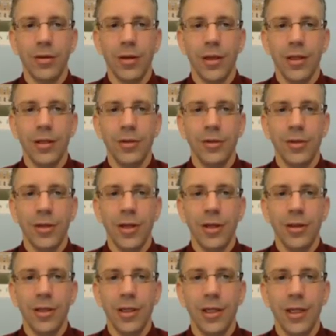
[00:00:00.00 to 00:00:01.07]
Okay, there's
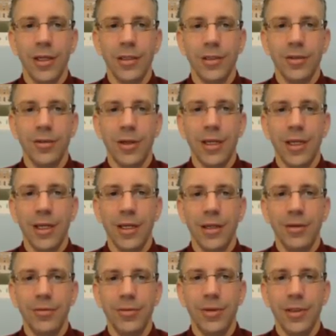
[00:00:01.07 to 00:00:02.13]
nothing in it. So I
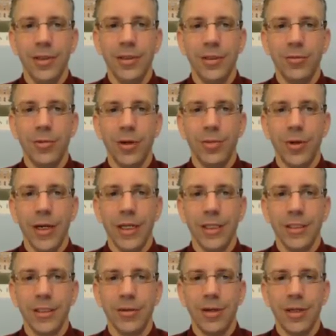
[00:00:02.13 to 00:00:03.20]
have the square
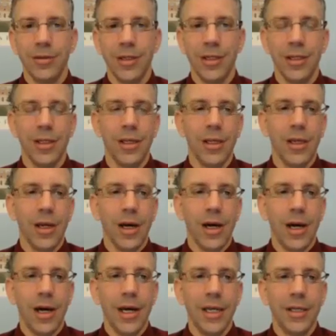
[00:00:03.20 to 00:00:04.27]
brackets around it.
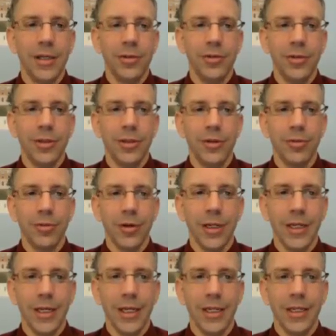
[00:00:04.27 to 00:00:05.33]
I could
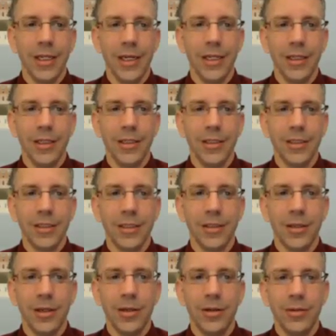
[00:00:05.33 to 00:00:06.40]
create a list
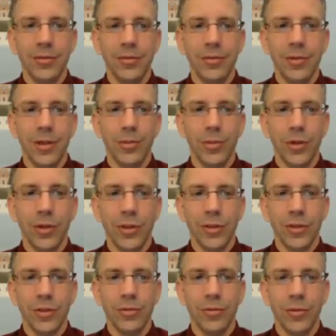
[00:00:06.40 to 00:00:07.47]
of
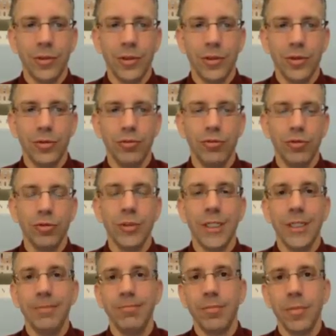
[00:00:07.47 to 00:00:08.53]
numbers. 1, 2,
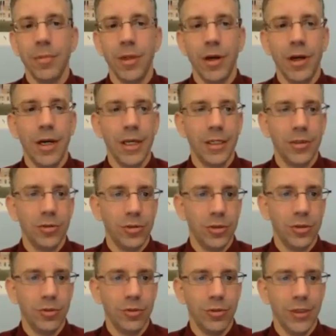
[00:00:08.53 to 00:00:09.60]
3. I
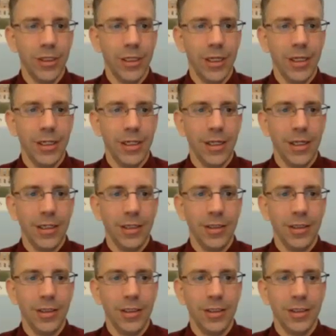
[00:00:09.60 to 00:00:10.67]
could create a
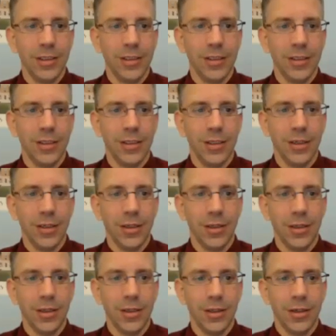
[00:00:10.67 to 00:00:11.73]
list
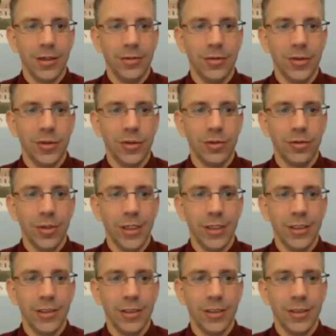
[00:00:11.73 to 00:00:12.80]
of
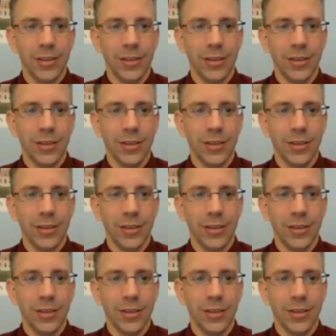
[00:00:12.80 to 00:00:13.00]
strings.